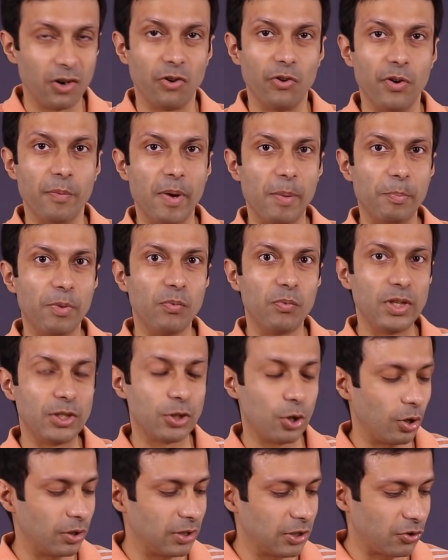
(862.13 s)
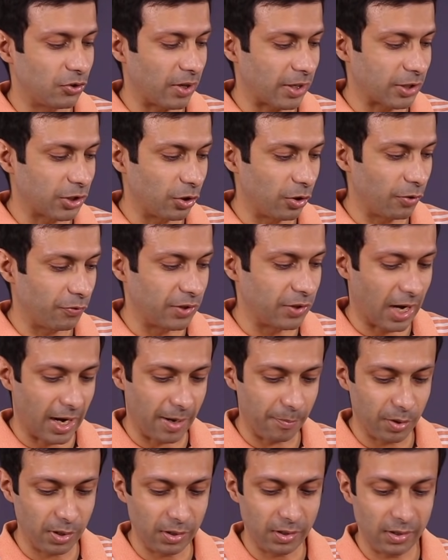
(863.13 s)
Remember we saw the structure of
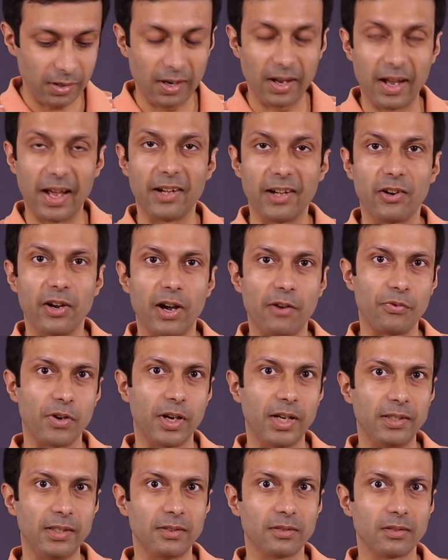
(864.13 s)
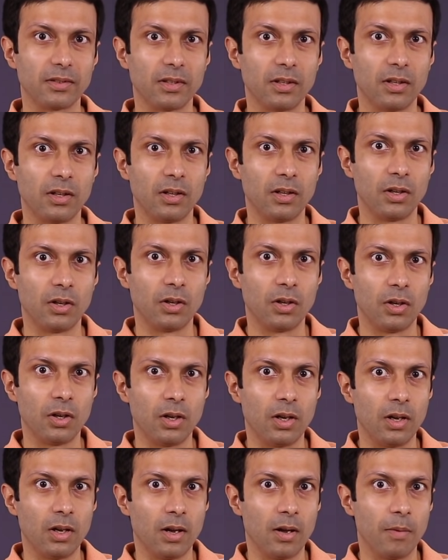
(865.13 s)
diamond and graphite?
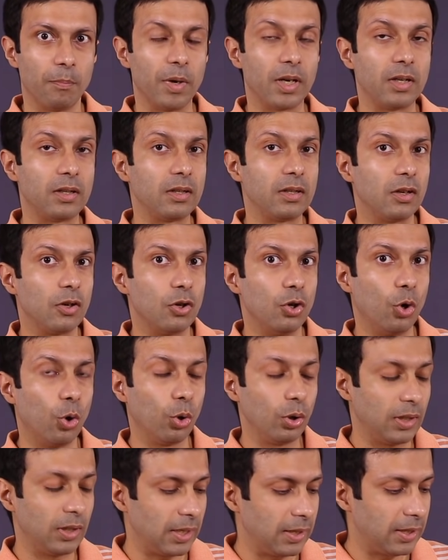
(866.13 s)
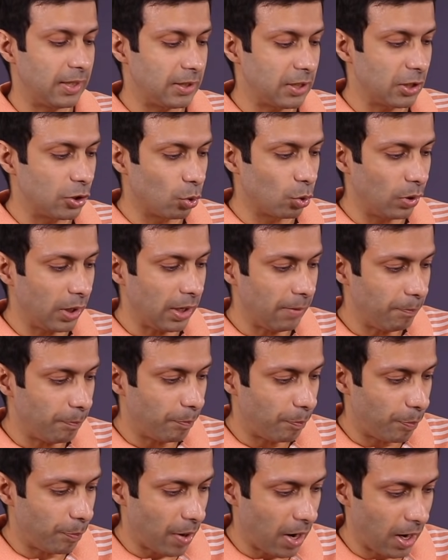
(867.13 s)
But note that this is only
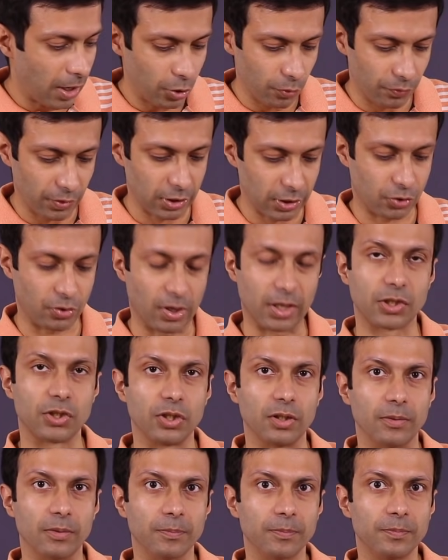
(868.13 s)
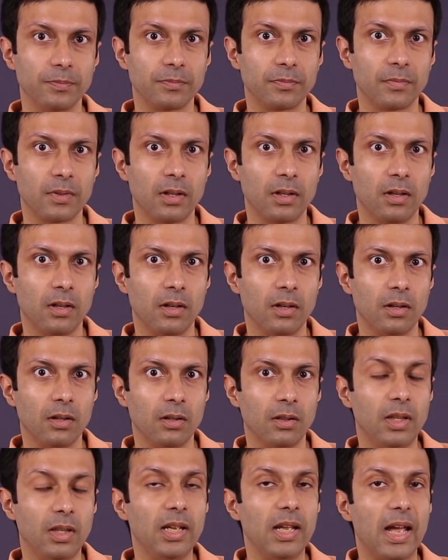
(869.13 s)
part of the structure.
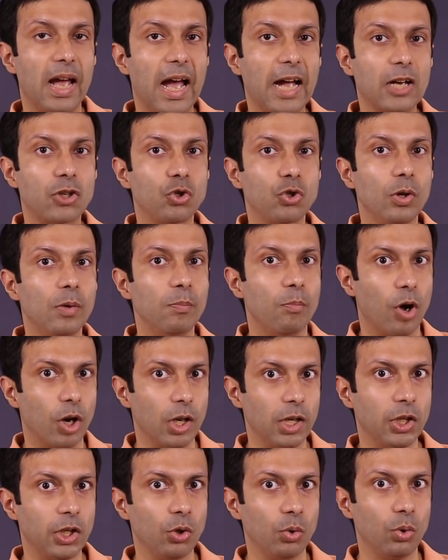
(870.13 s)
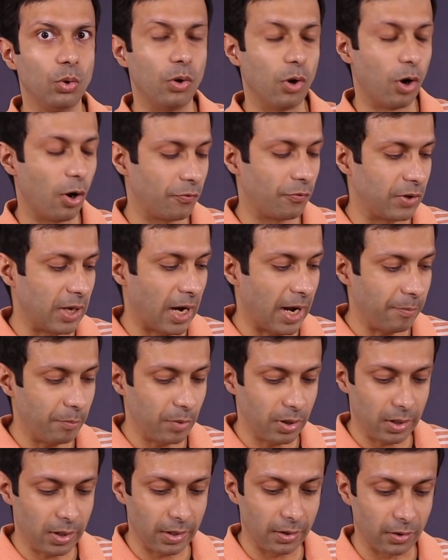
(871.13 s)
The actual molecule of
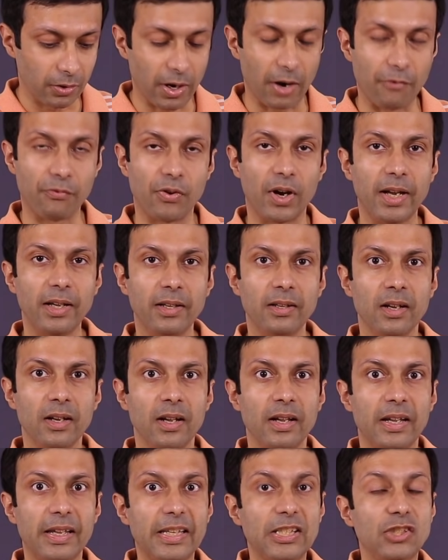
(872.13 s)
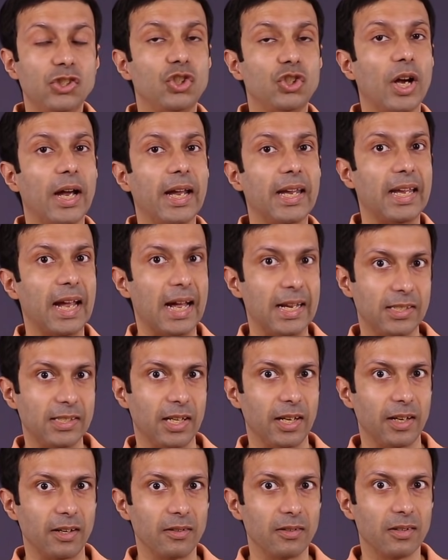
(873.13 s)
diamond and graphite is
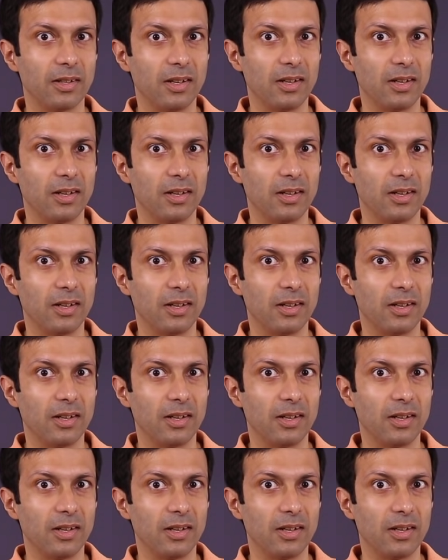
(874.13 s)
gigantic